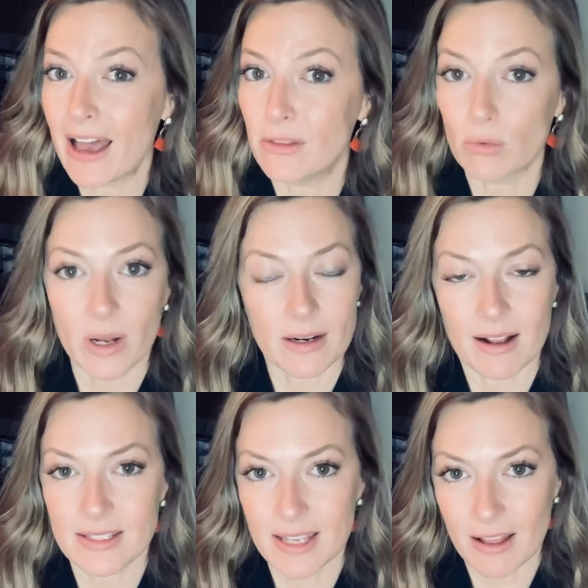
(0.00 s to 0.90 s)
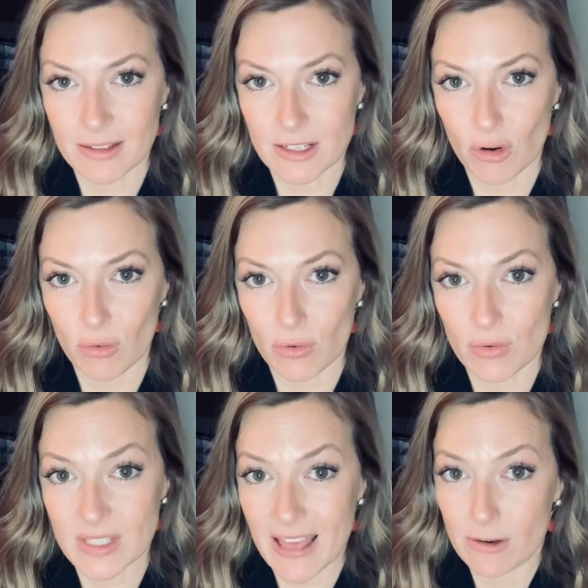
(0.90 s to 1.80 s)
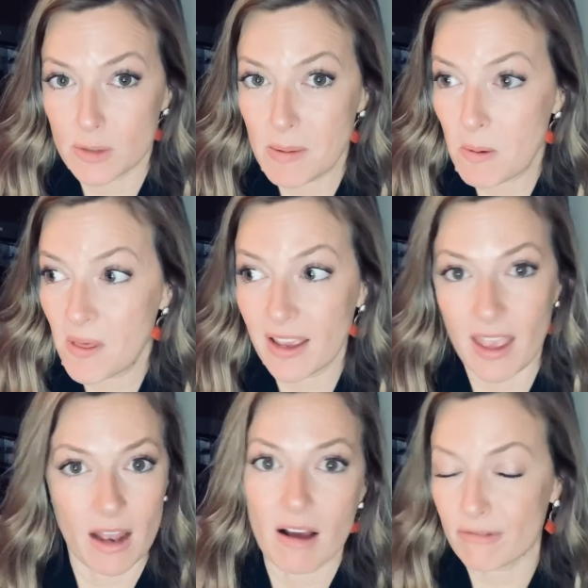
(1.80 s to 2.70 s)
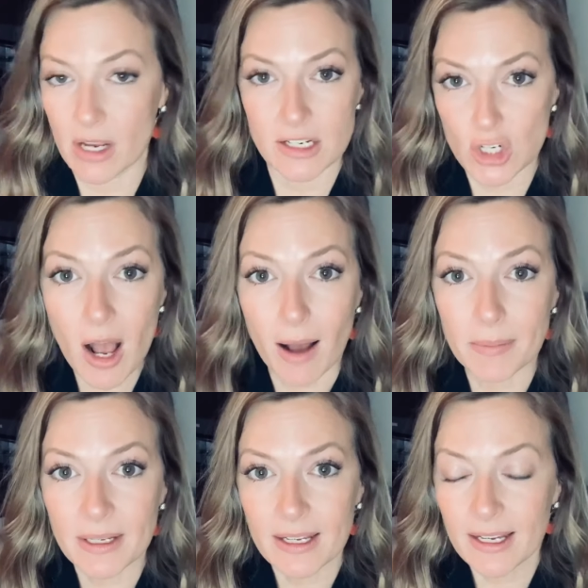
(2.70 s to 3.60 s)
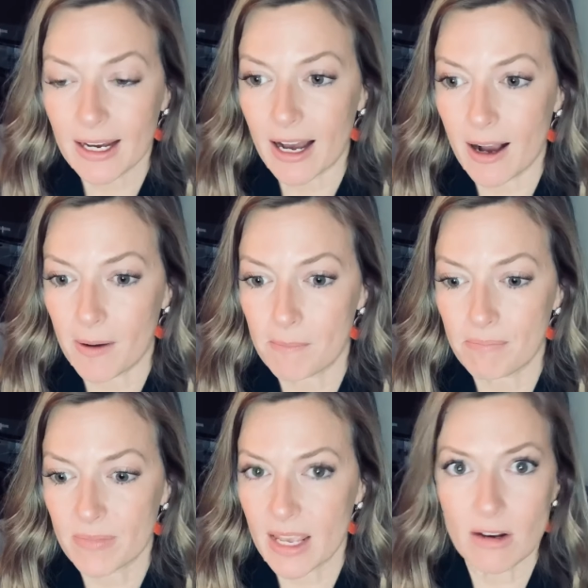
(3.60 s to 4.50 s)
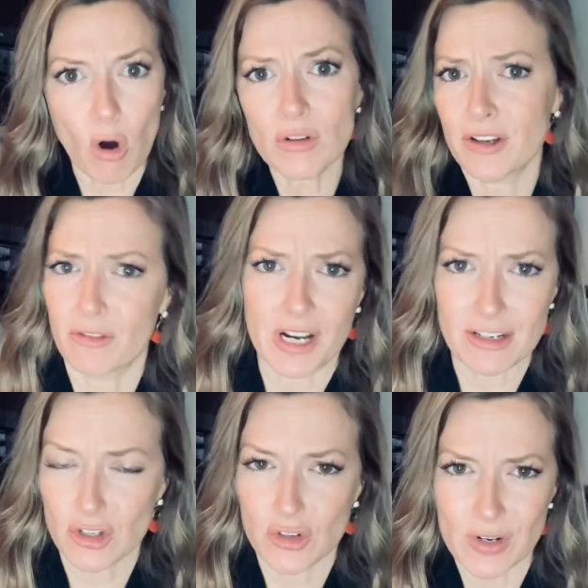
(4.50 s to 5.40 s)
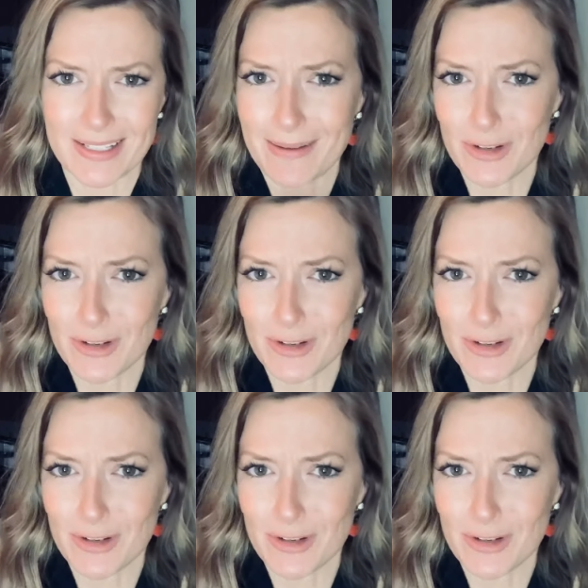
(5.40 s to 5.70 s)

and they're running on skeleton crews. And there's people that cannot find a job um, in all different industries. I'm